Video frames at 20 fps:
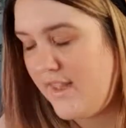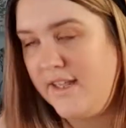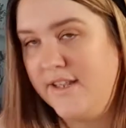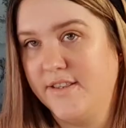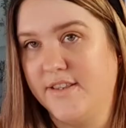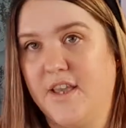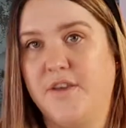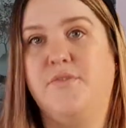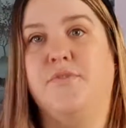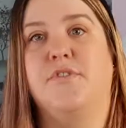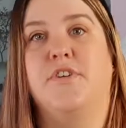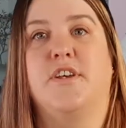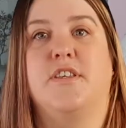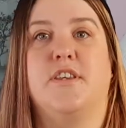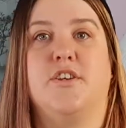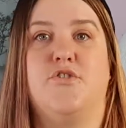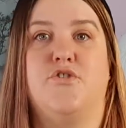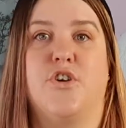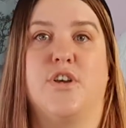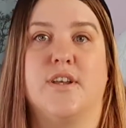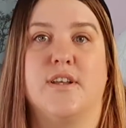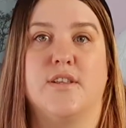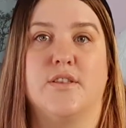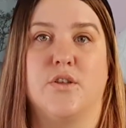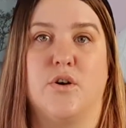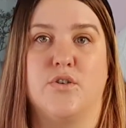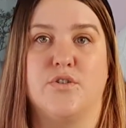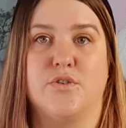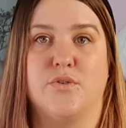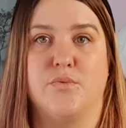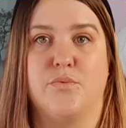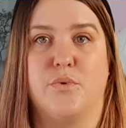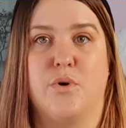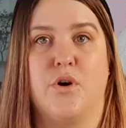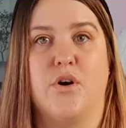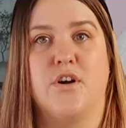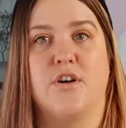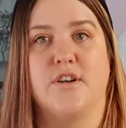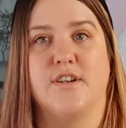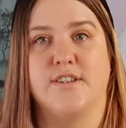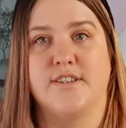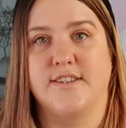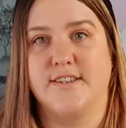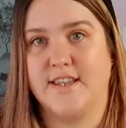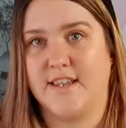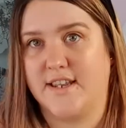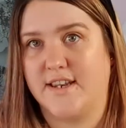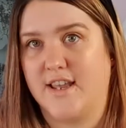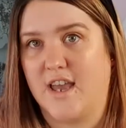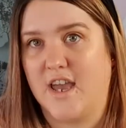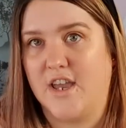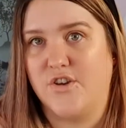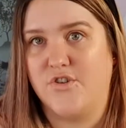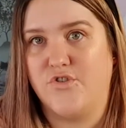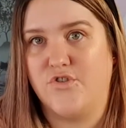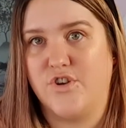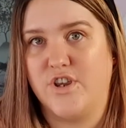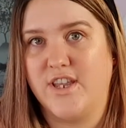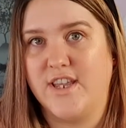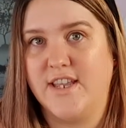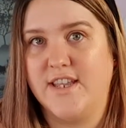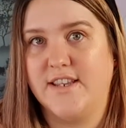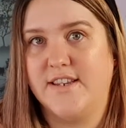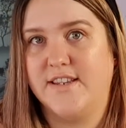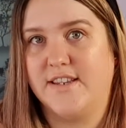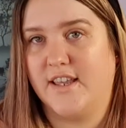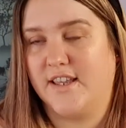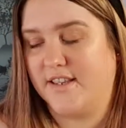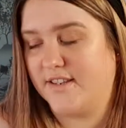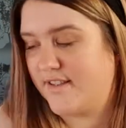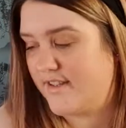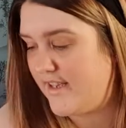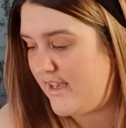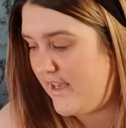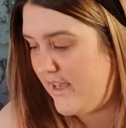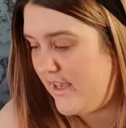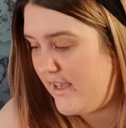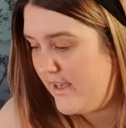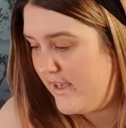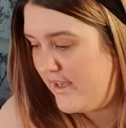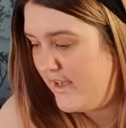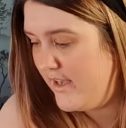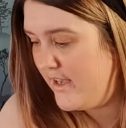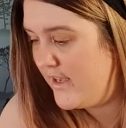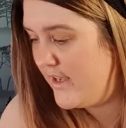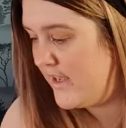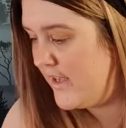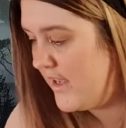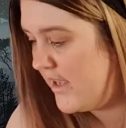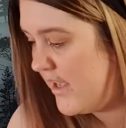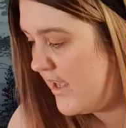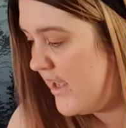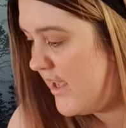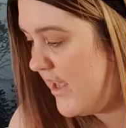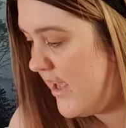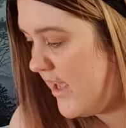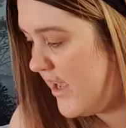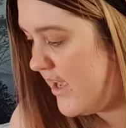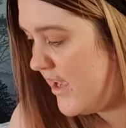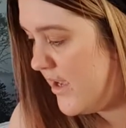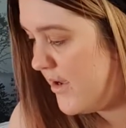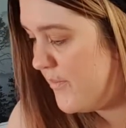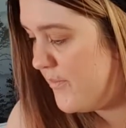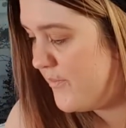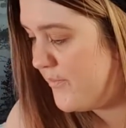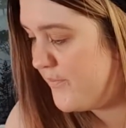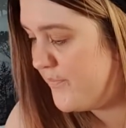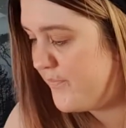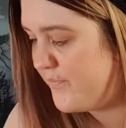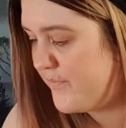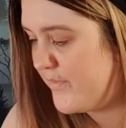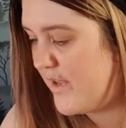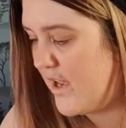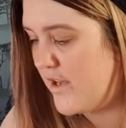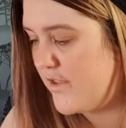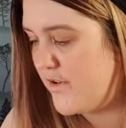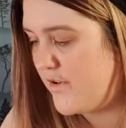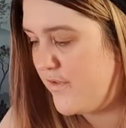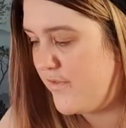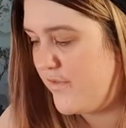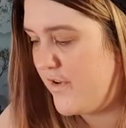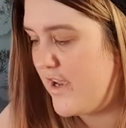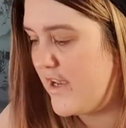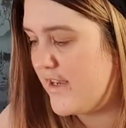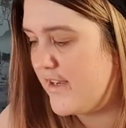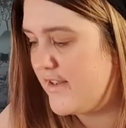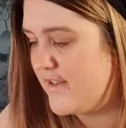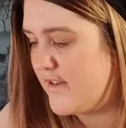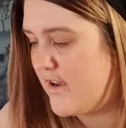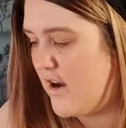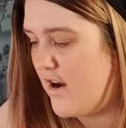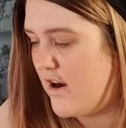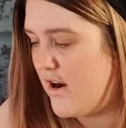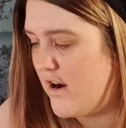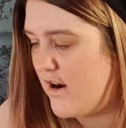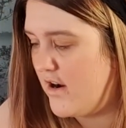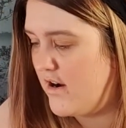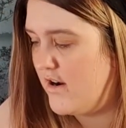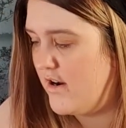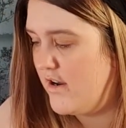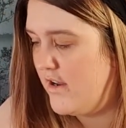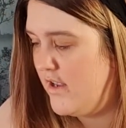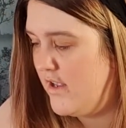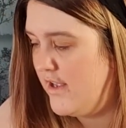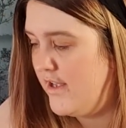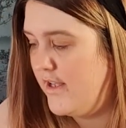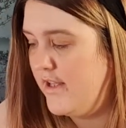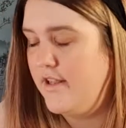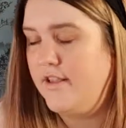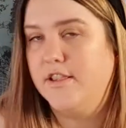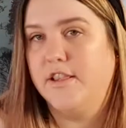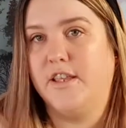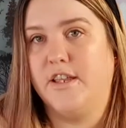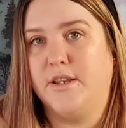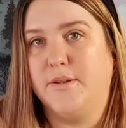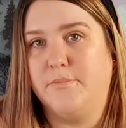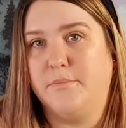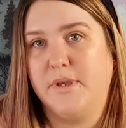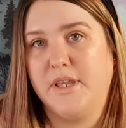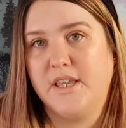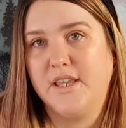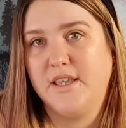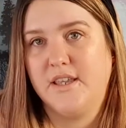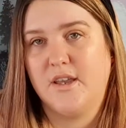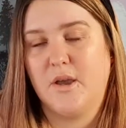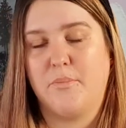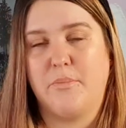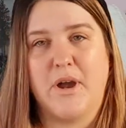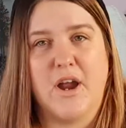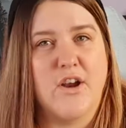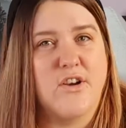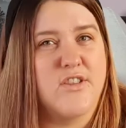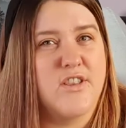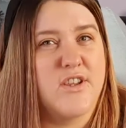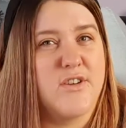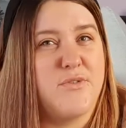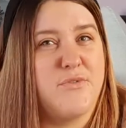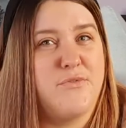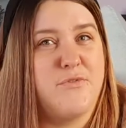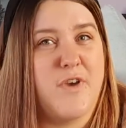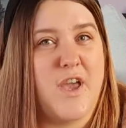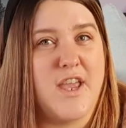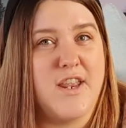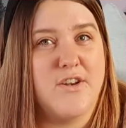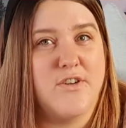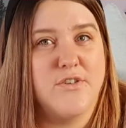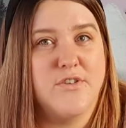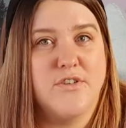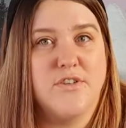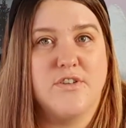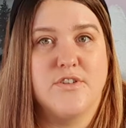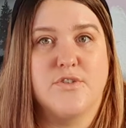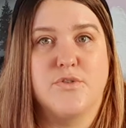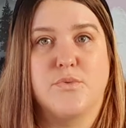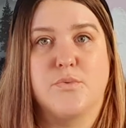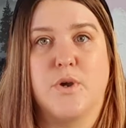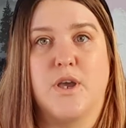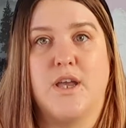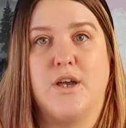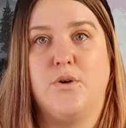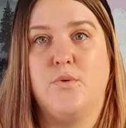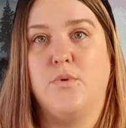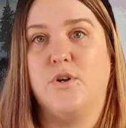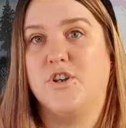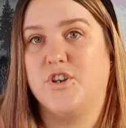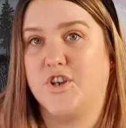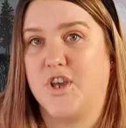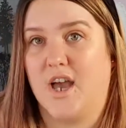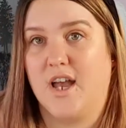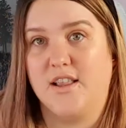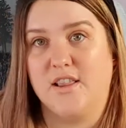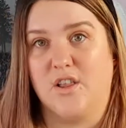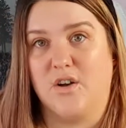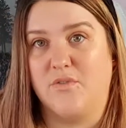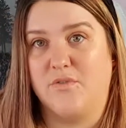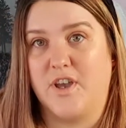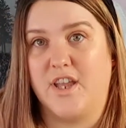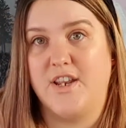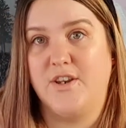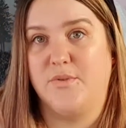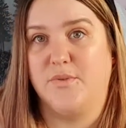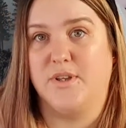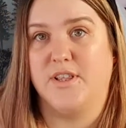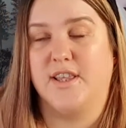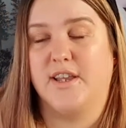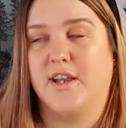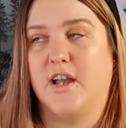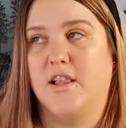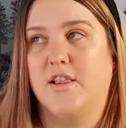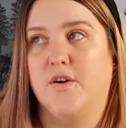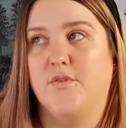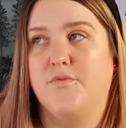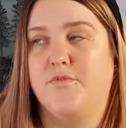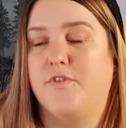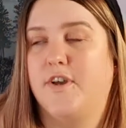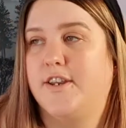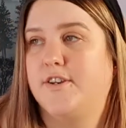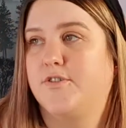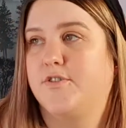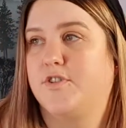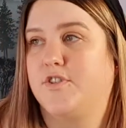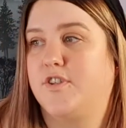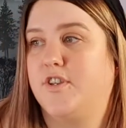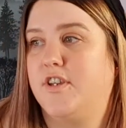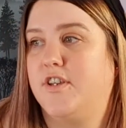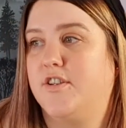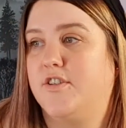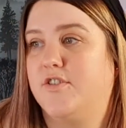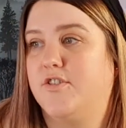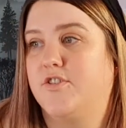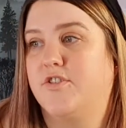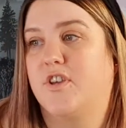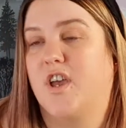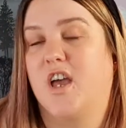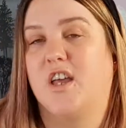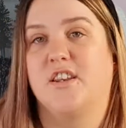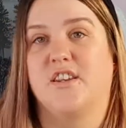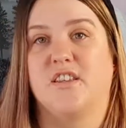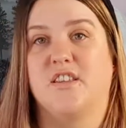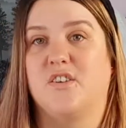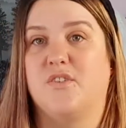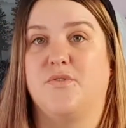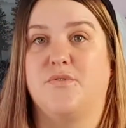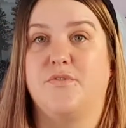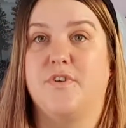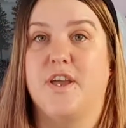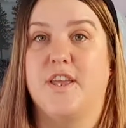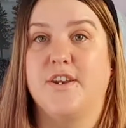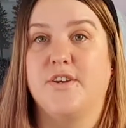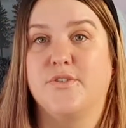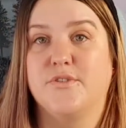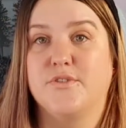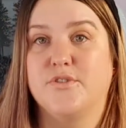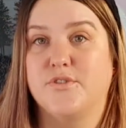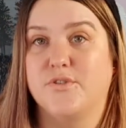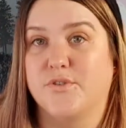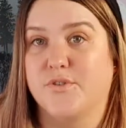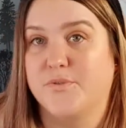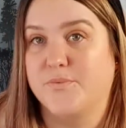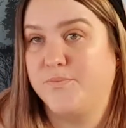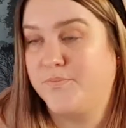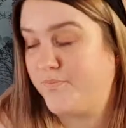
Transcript: Definitely drinking lots of water and staying hydrated is key. Um, other things are lean meat, apparently fennel as well, which I love anyway. Like I love fennel seeds and I love fennel, so